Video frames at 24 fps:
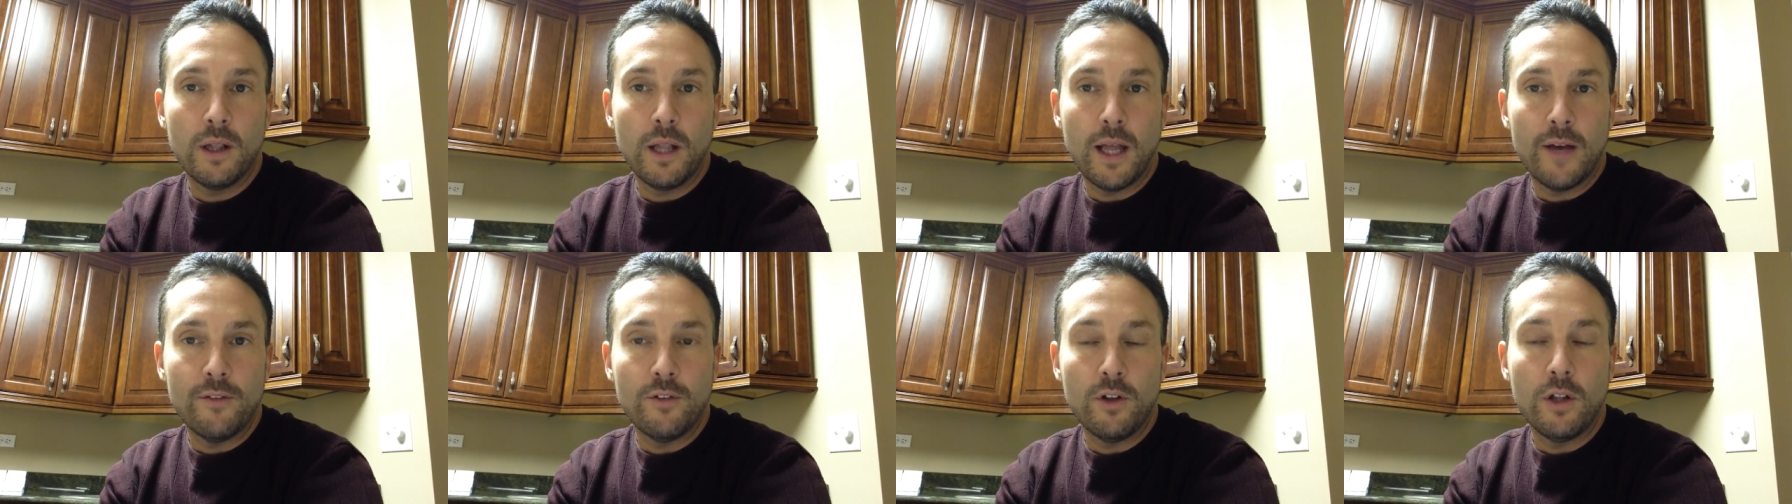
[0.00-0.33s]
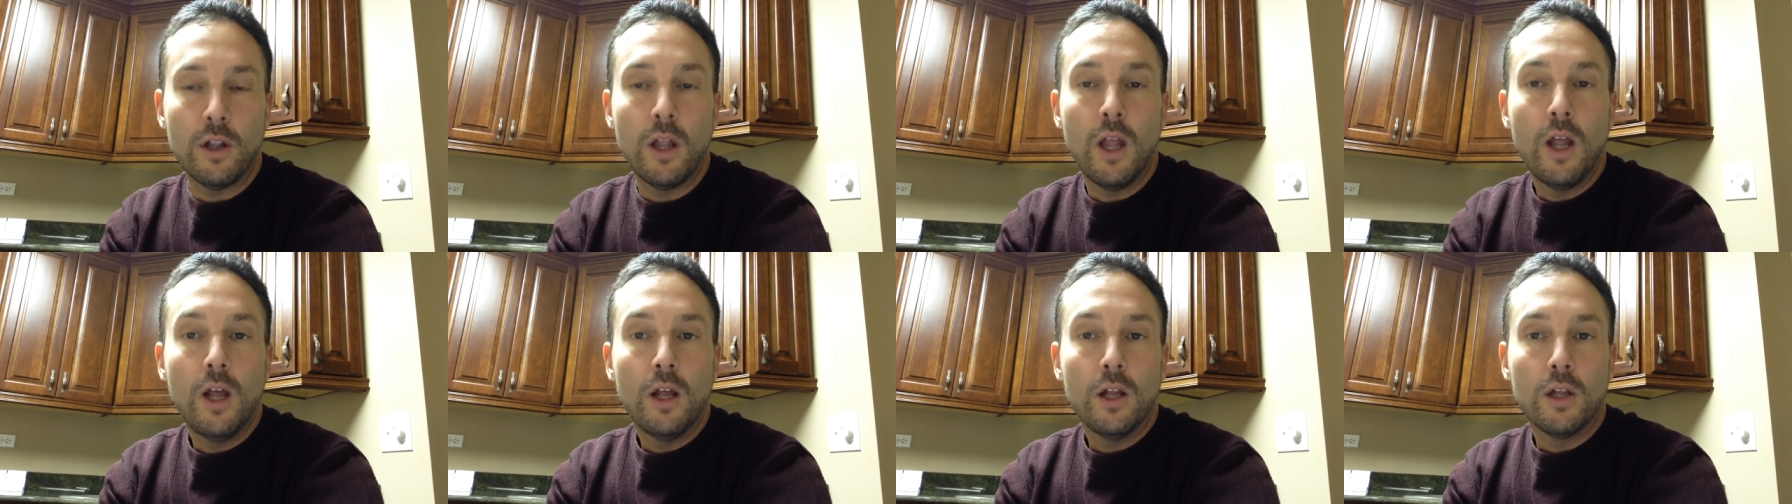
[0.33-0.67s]

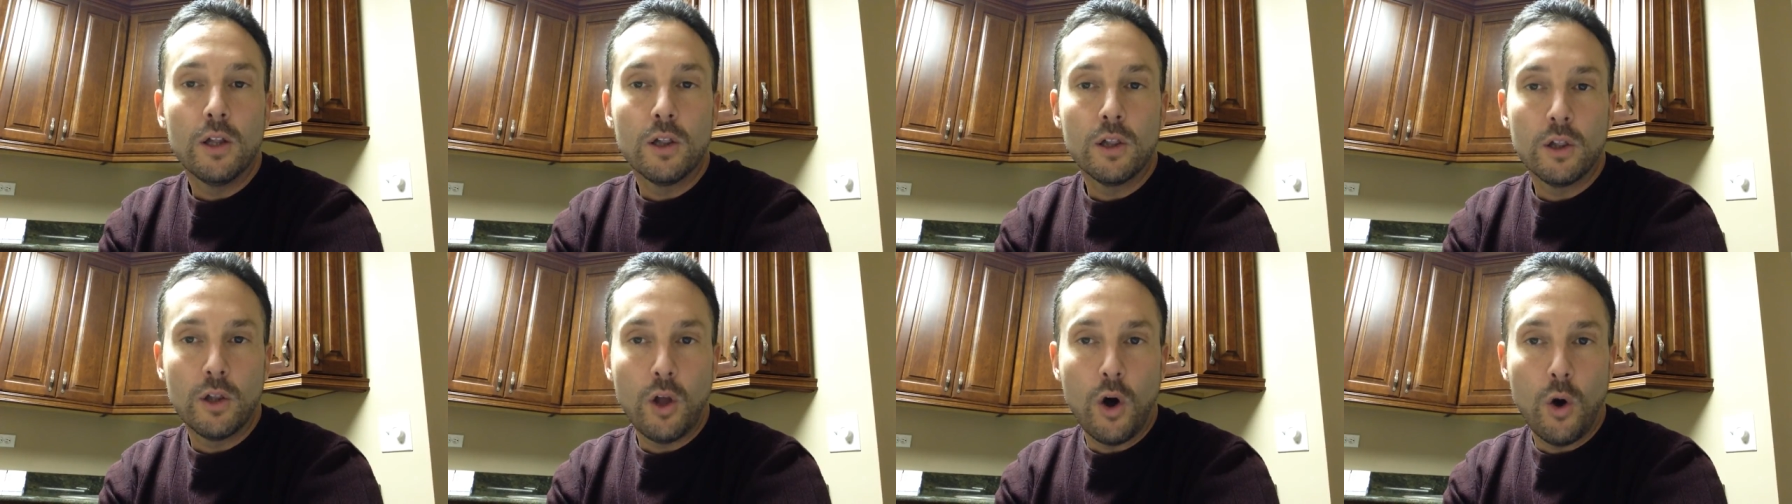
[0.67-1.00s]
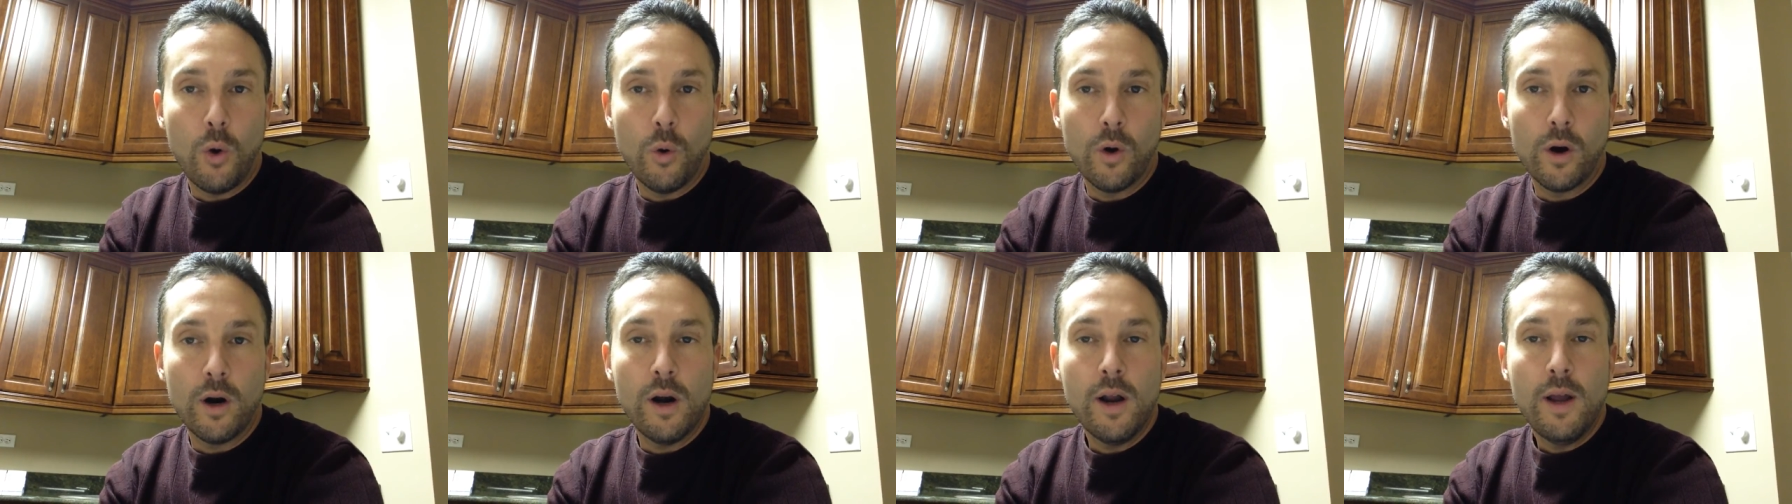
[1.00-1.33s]
level
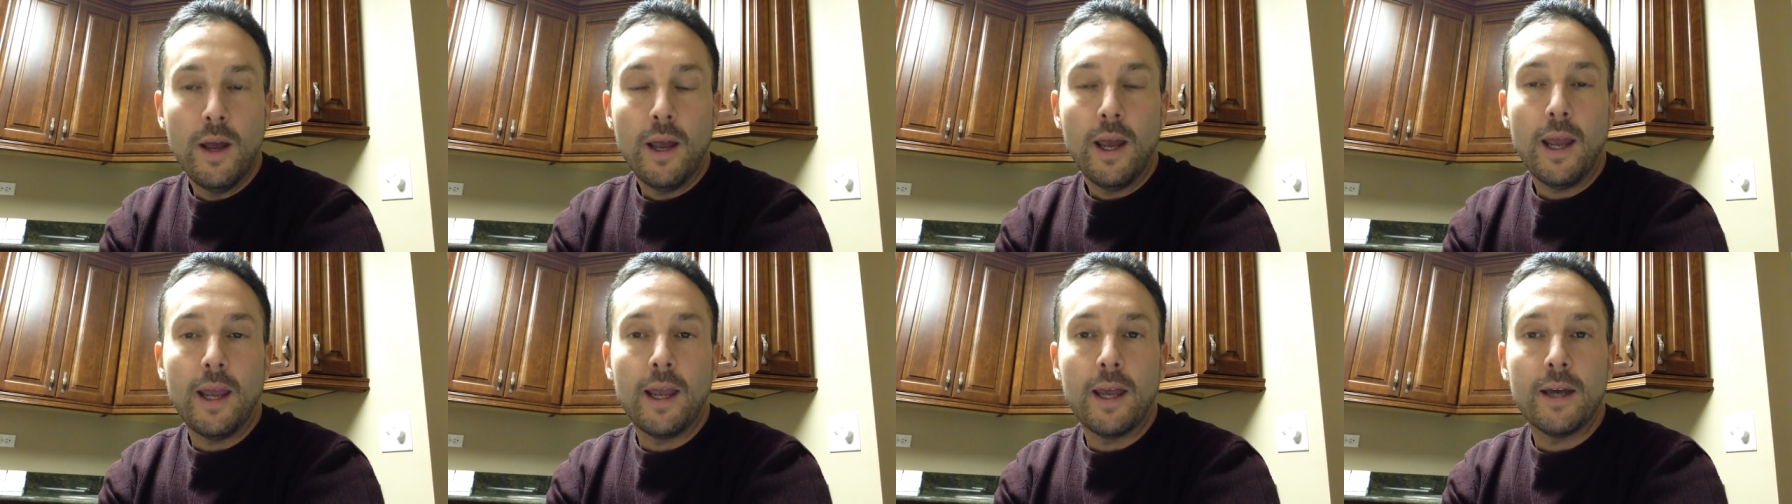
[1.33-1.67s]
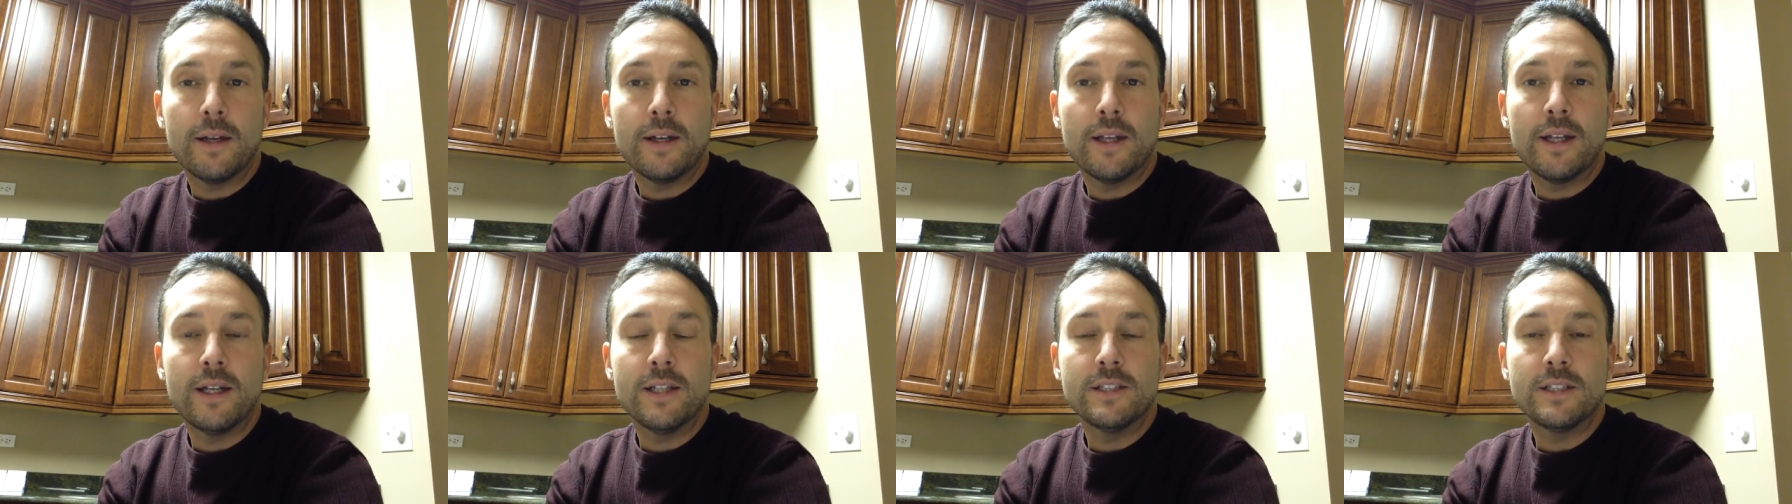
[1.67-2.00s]
lower,
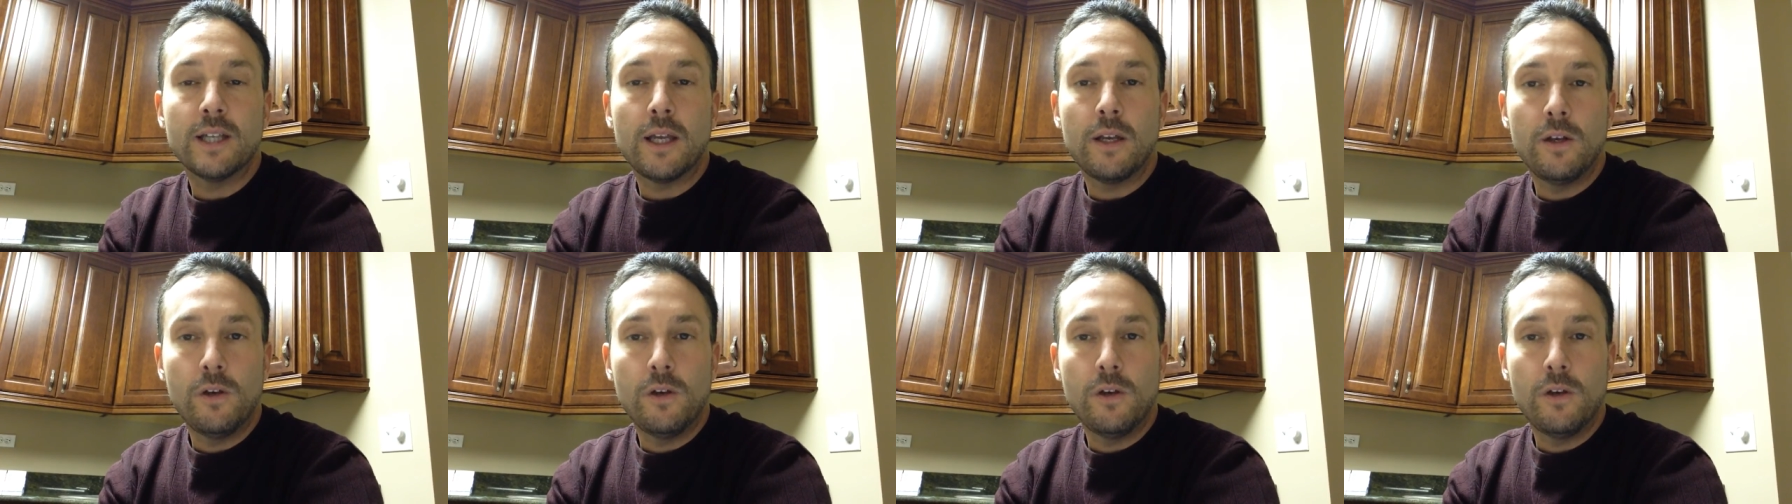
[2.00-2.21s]
and it is a